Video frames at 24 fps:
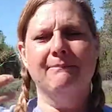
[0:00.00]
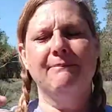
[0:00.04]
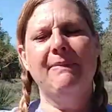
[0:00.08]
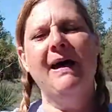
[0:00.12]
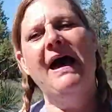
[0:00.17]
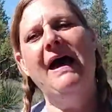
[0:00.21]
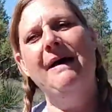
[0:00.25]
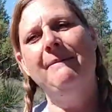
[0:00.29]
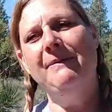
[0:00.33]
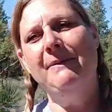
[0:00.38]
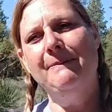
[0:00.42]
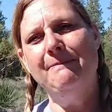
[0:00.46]

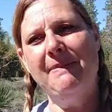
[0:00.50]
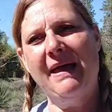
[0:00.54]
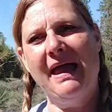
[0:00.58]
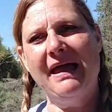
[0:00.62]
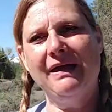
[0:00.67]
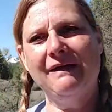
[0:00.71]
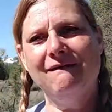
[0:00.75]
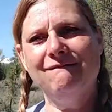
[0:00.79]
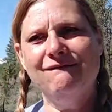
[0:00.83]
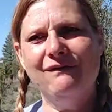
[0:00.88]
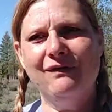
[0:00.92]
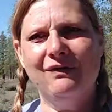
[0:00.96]
Pop 'em back
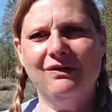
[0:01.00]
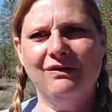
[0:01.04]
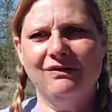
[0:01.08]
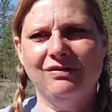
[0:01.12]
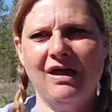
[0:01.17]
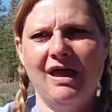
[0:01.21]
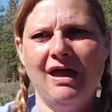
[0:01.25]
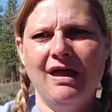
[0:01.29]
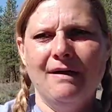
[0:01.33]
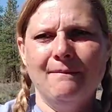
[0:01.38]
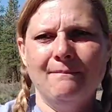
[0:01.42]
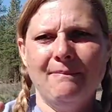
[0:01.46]
and forth,
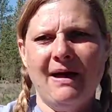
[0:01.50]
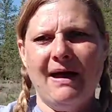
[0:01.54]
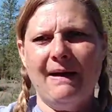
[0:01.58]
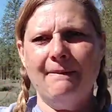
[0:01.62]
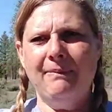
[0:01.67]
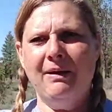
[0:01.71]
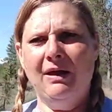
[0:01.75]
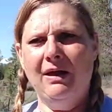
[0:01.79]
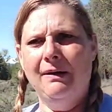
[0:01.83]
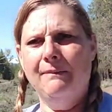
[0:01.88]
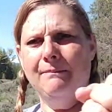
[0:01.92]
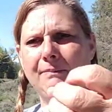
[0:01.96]
pop,
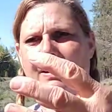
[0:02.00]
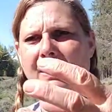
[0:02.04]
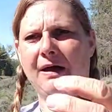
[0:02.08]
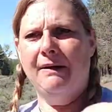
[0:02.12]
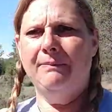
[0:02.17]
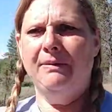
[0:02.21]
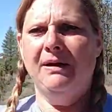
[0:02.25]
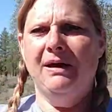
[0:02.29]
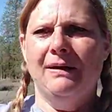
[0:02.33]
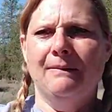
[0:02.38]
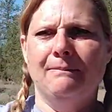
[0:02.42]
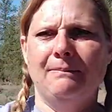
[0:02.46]
pop,